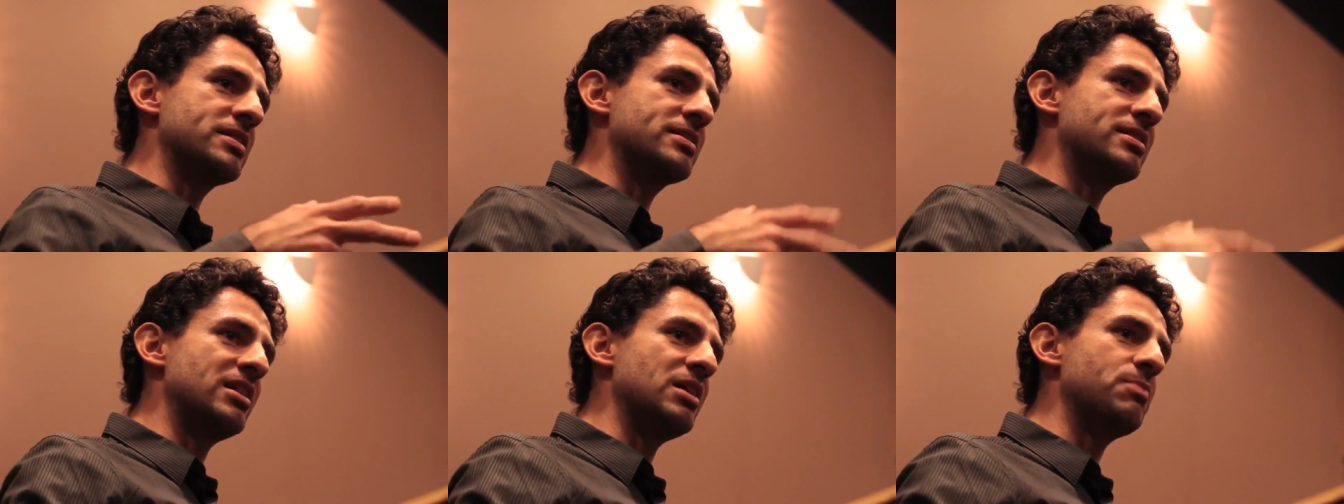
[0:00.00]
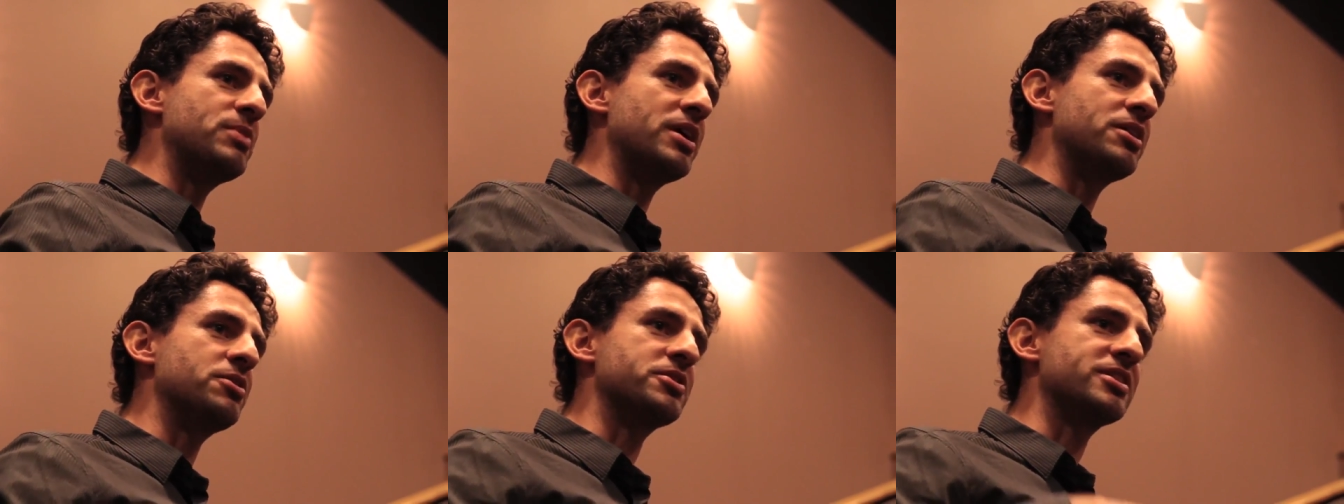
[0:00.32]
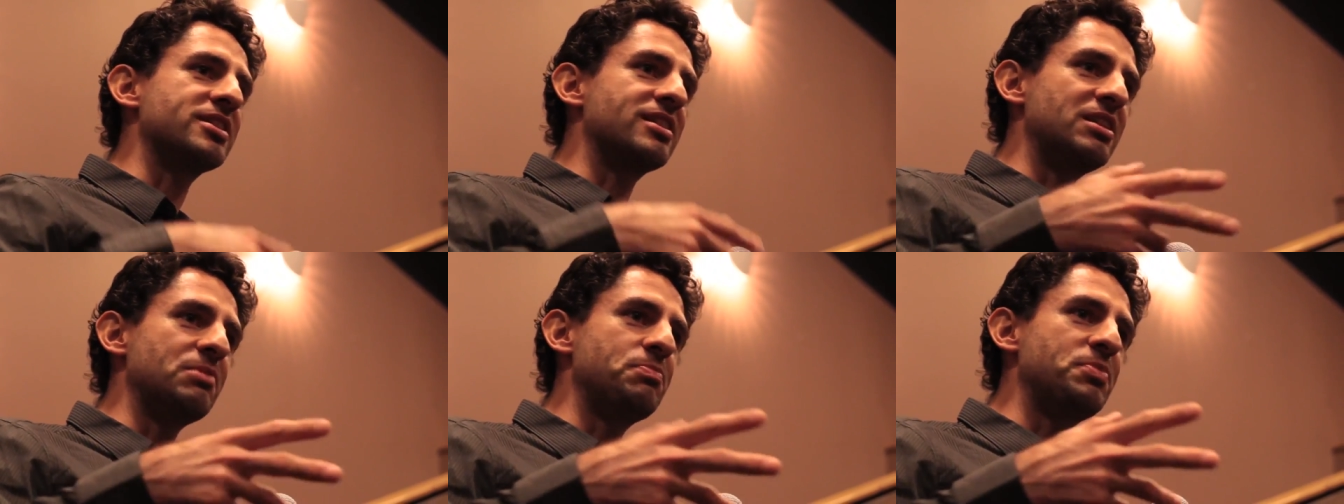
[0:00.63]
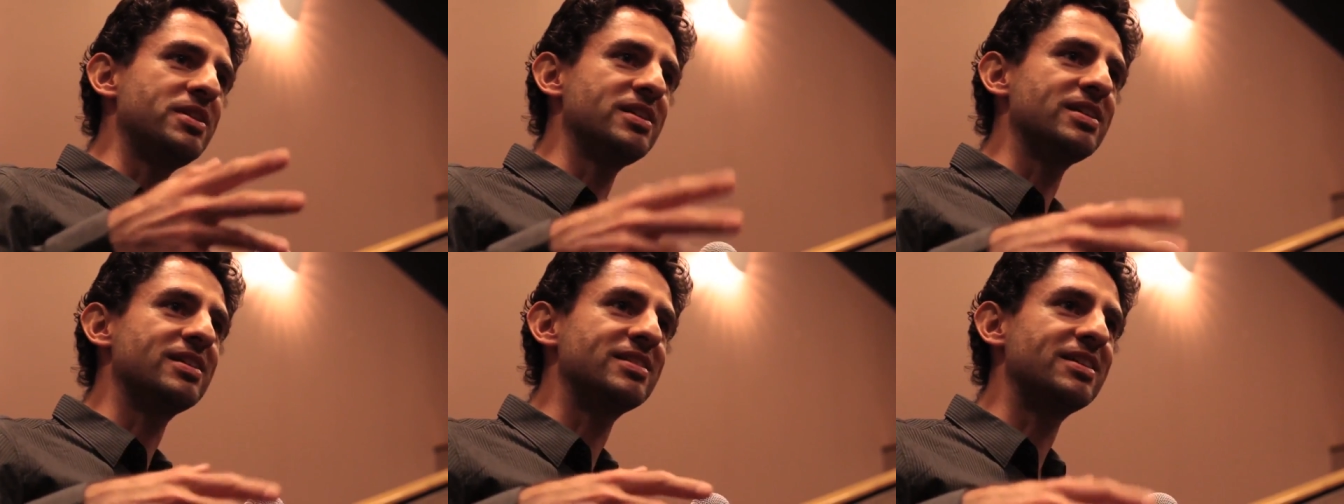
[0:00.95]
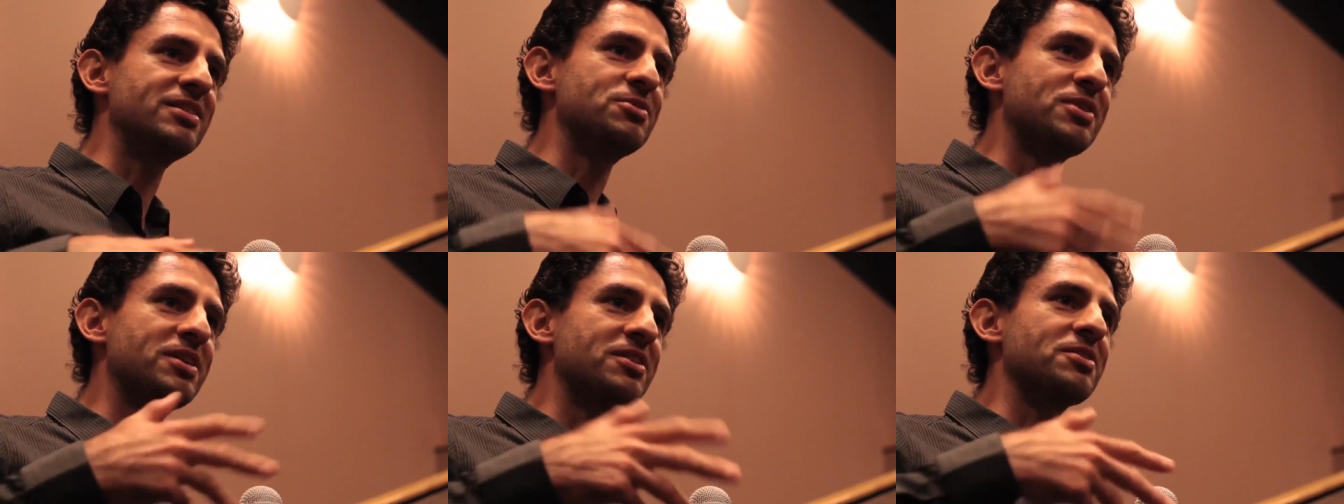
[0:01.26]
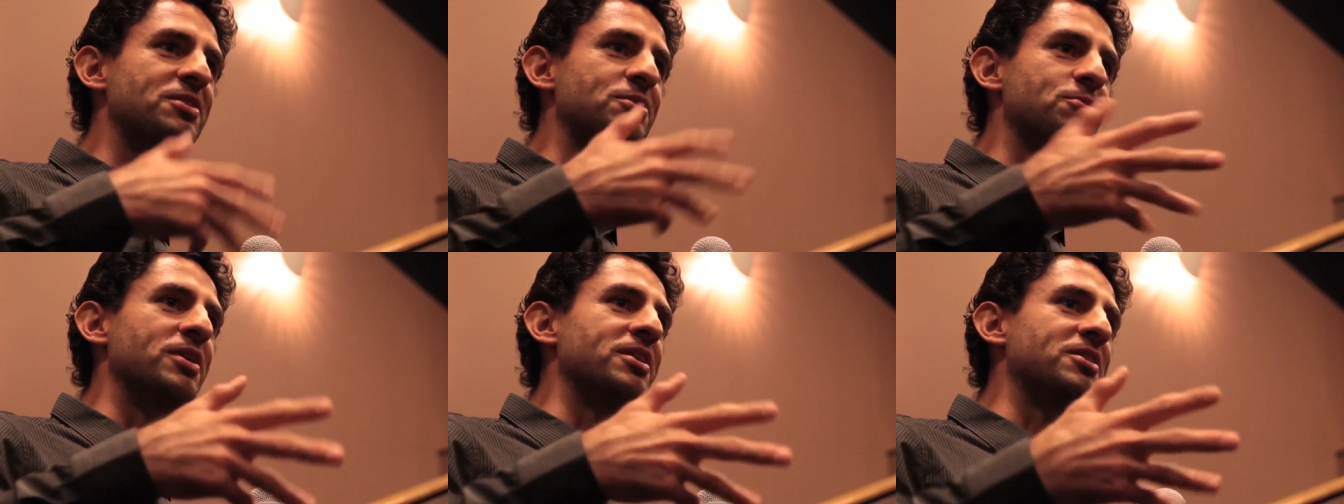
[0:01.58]
sleep that you're sleeping and then you
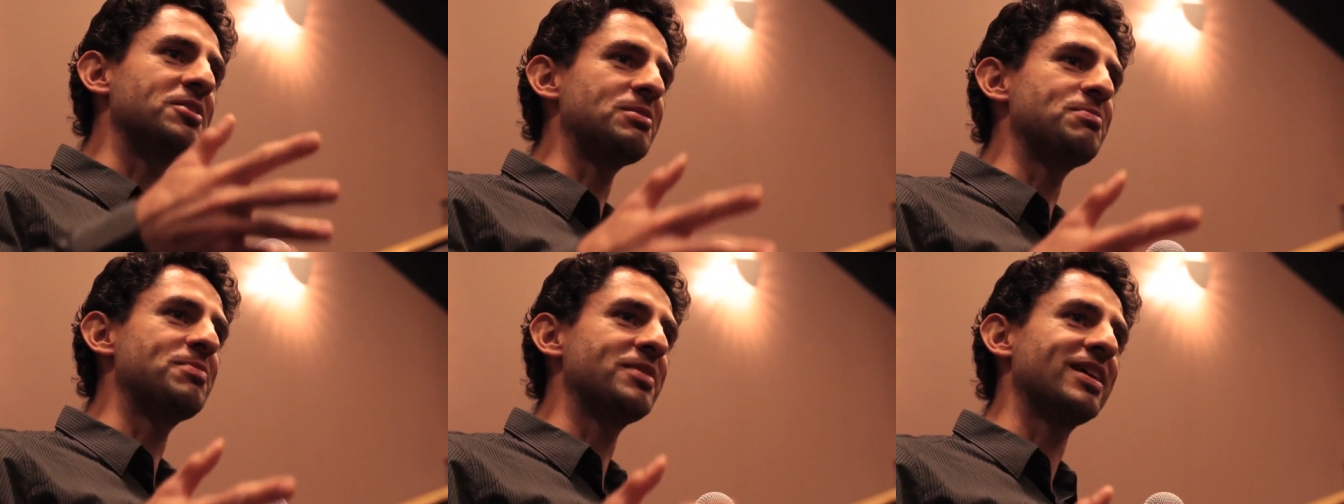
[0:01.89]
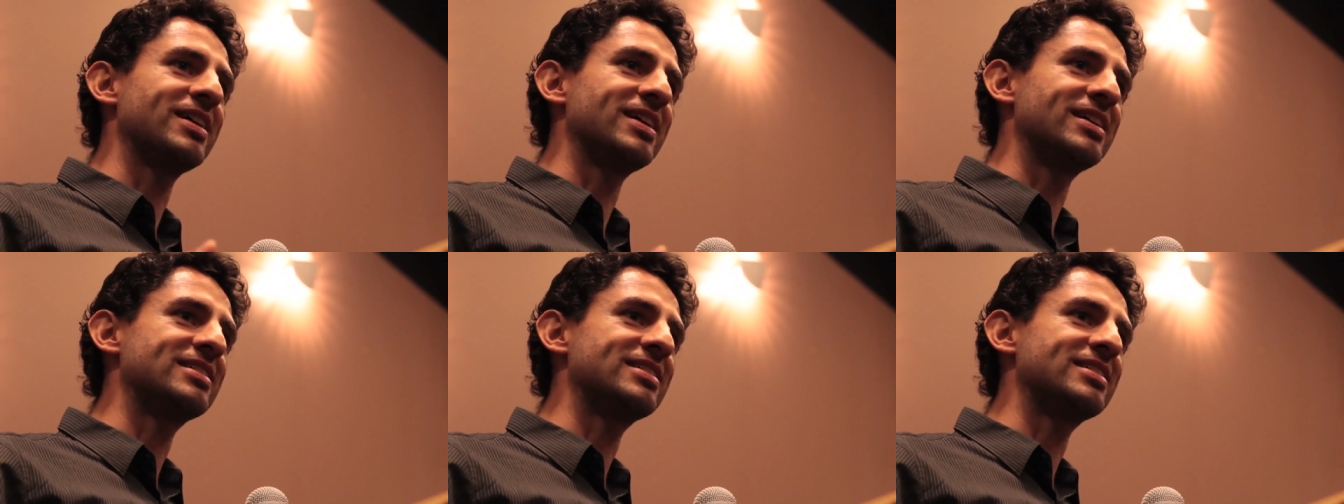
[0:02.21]
cannot wake up.